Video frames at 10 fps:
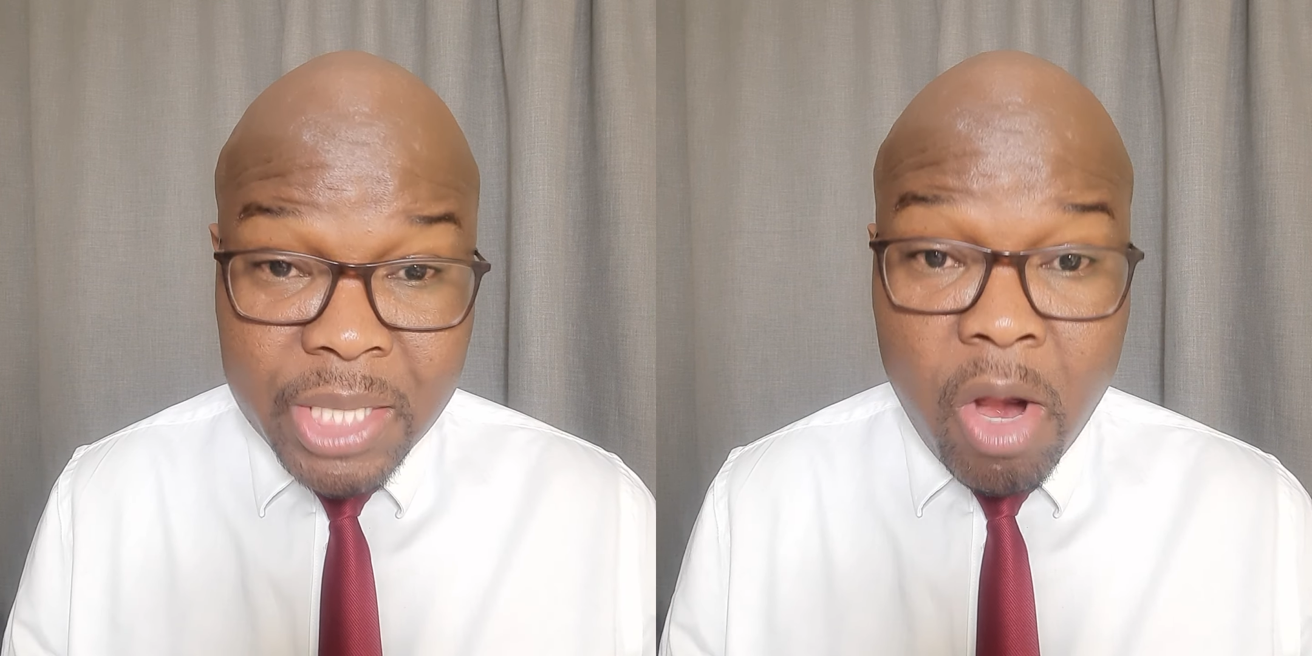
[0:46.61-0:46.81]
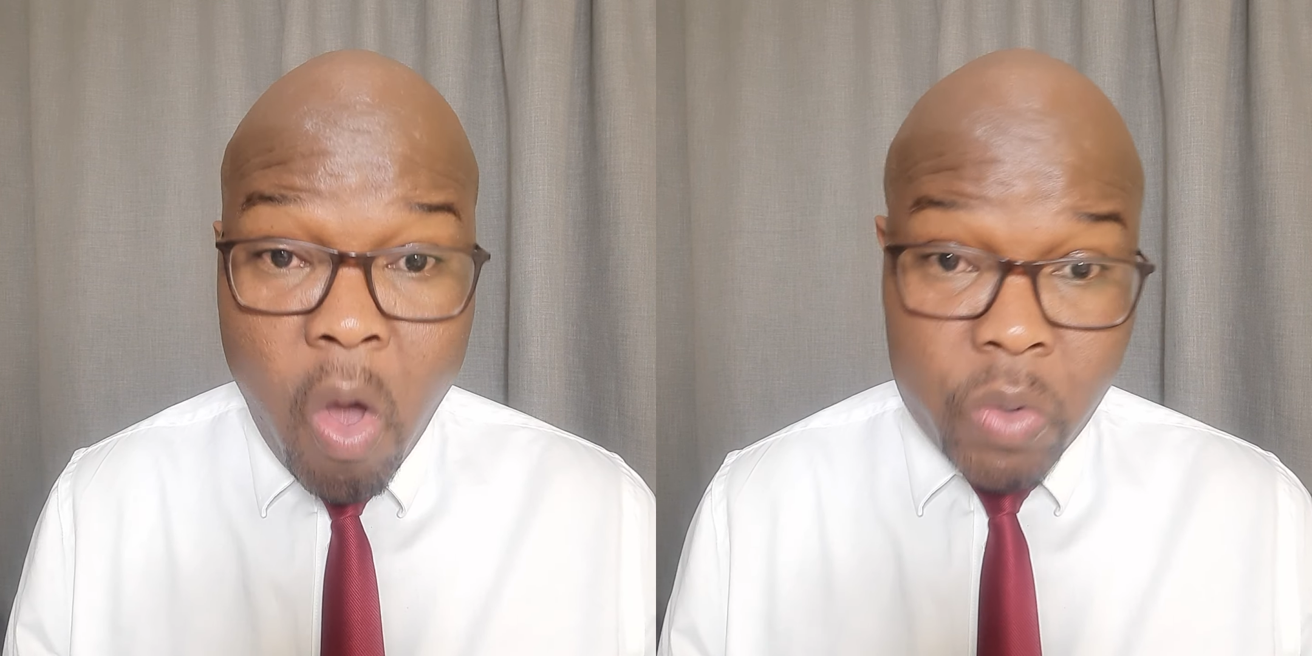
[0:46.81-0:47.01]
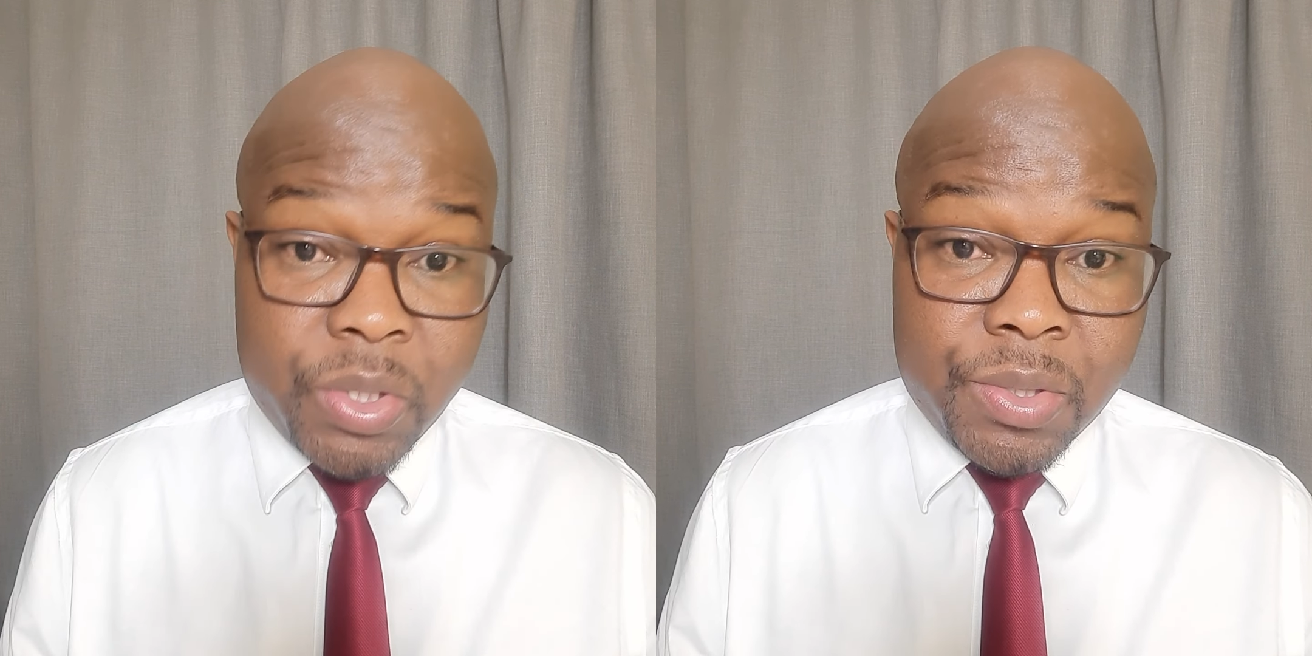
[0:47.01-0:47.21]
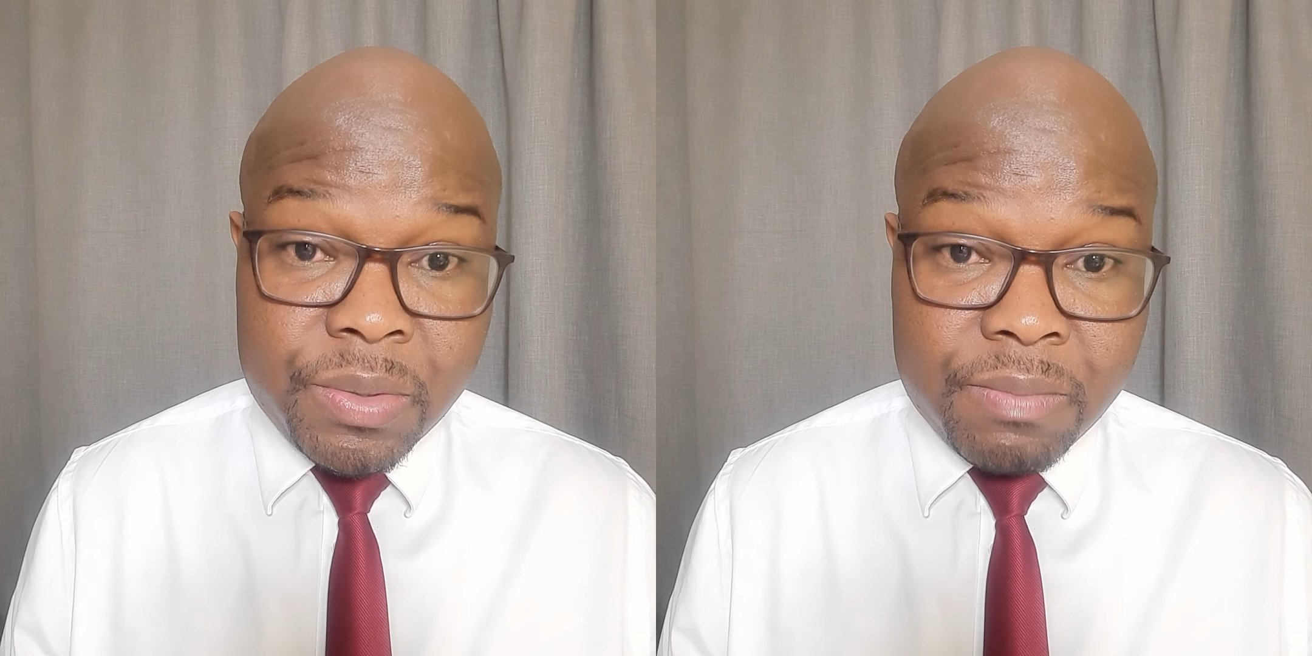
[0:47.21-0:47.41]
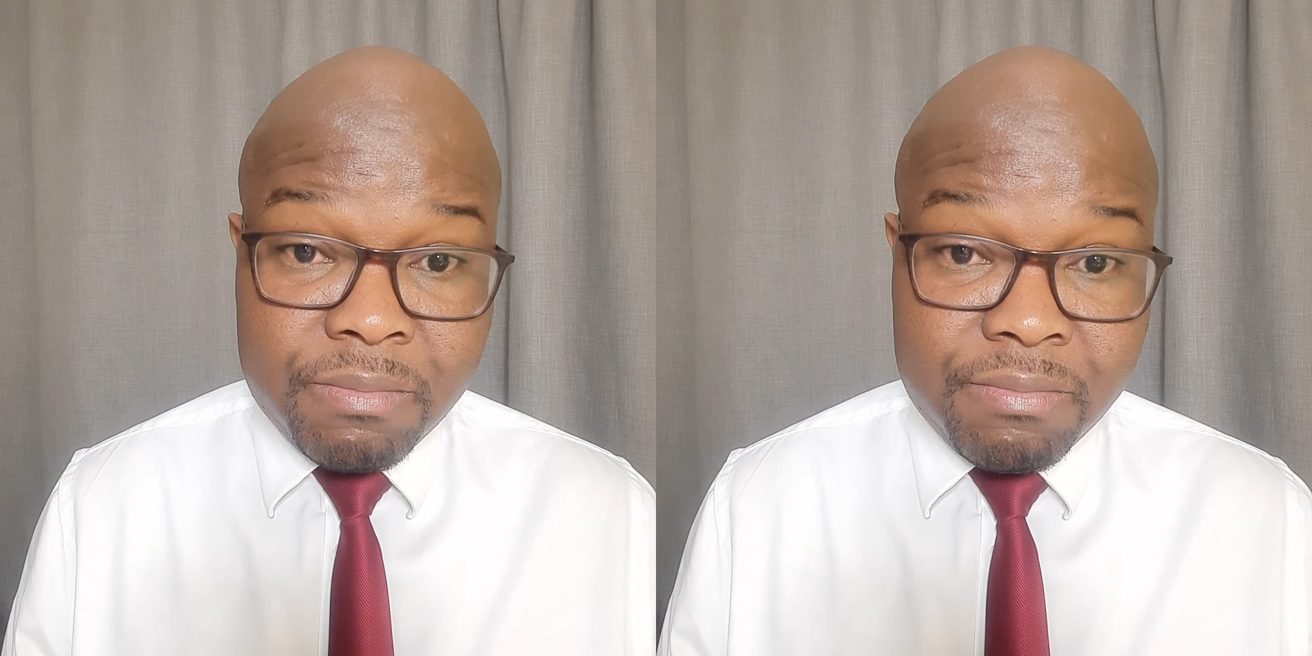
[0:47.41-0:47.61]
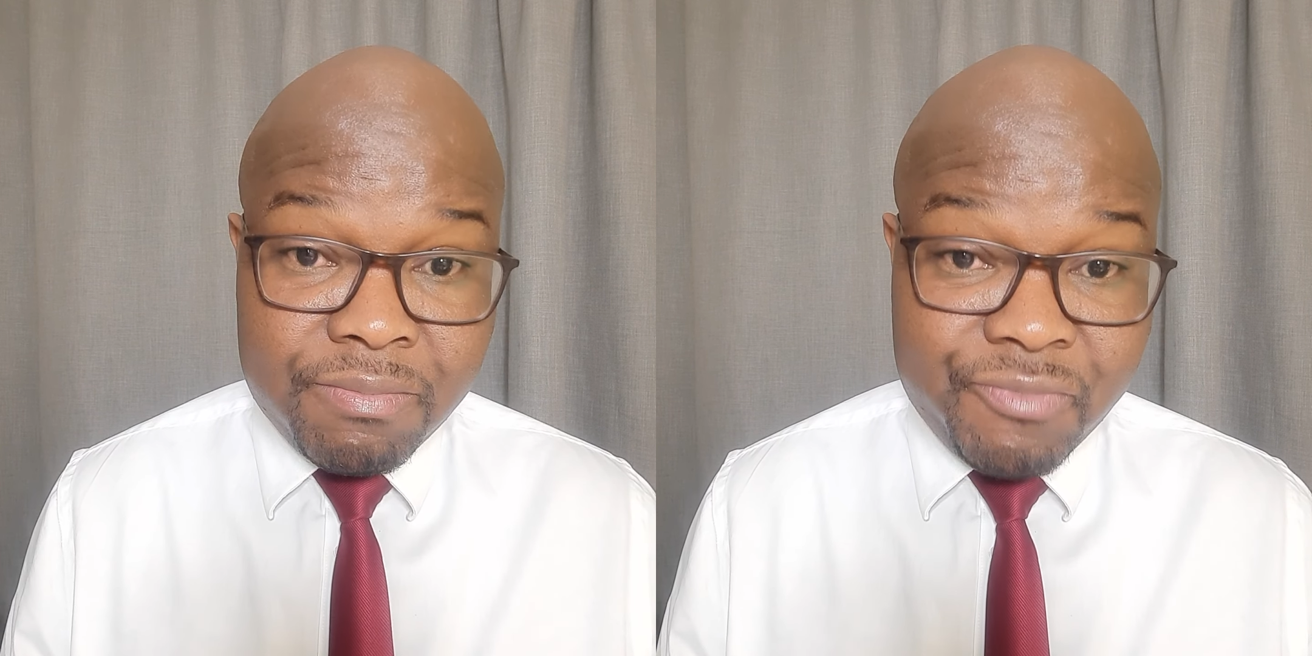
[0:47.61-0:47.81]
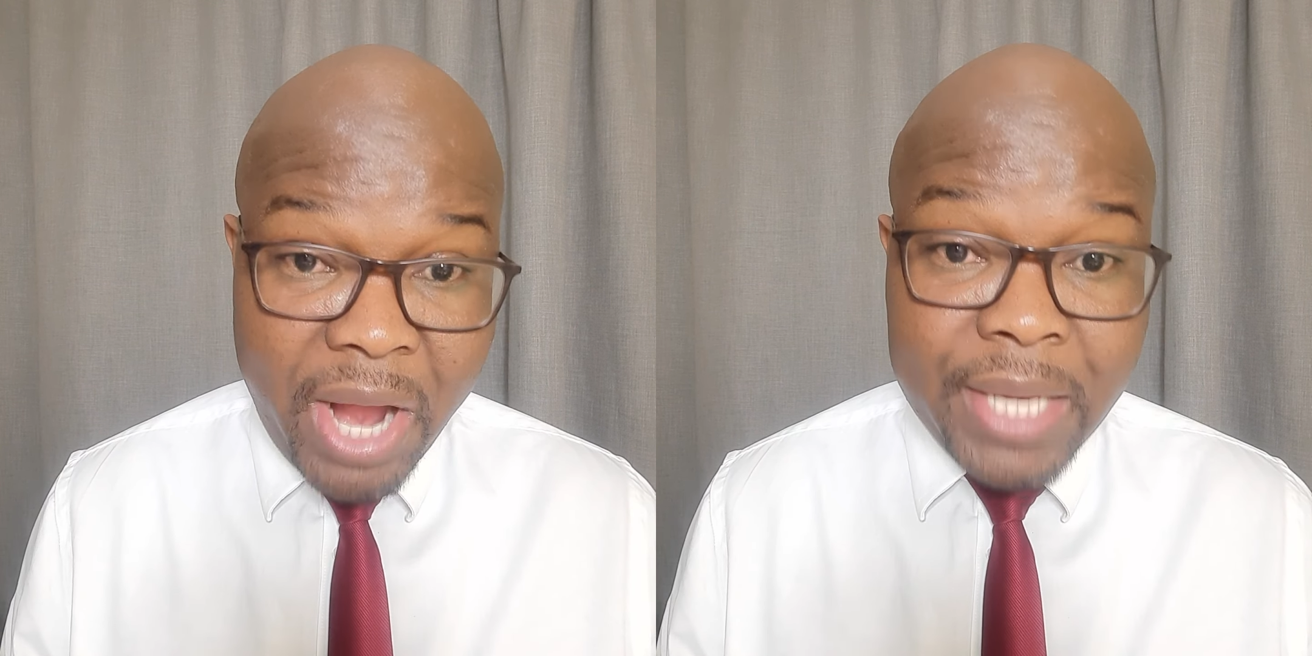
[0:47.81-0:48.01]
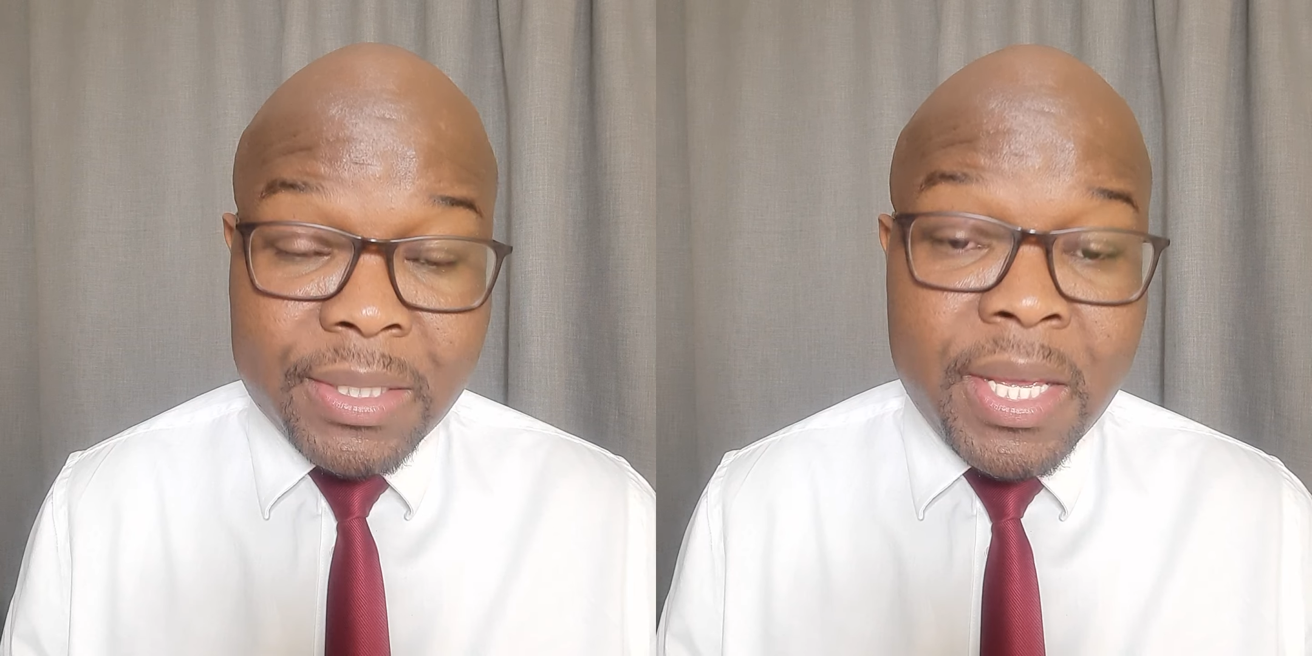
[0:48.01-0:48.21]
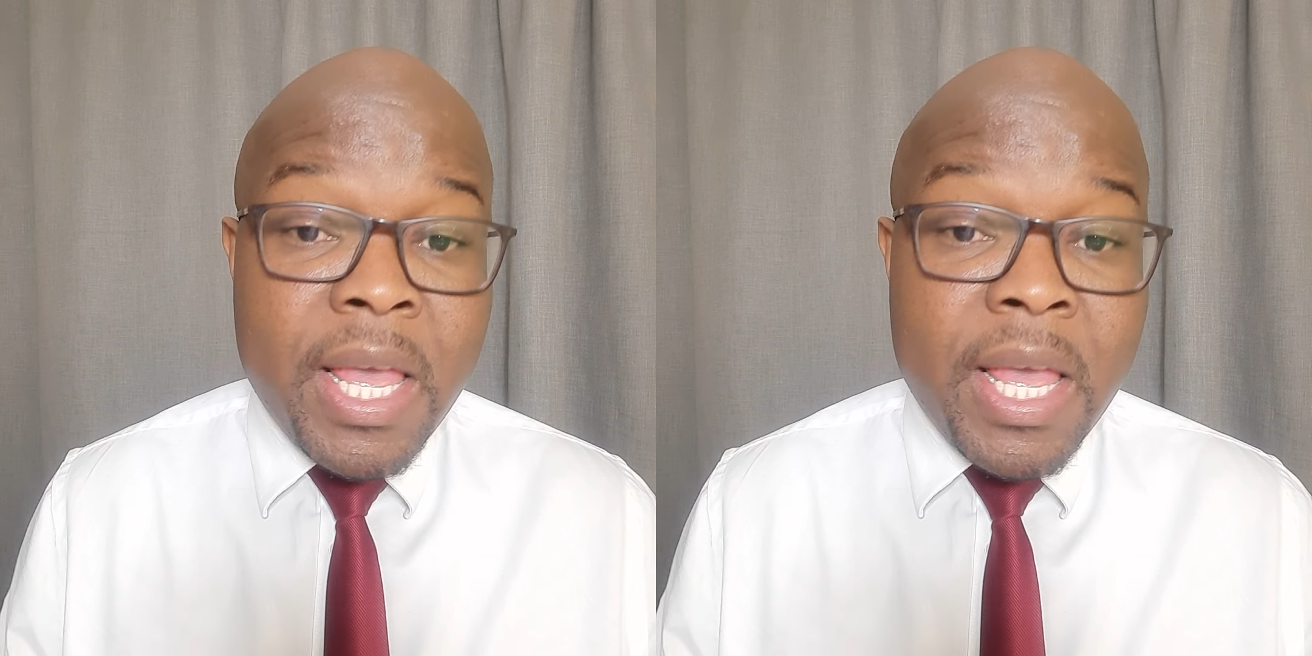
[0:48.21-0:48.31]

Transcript: a loss, right?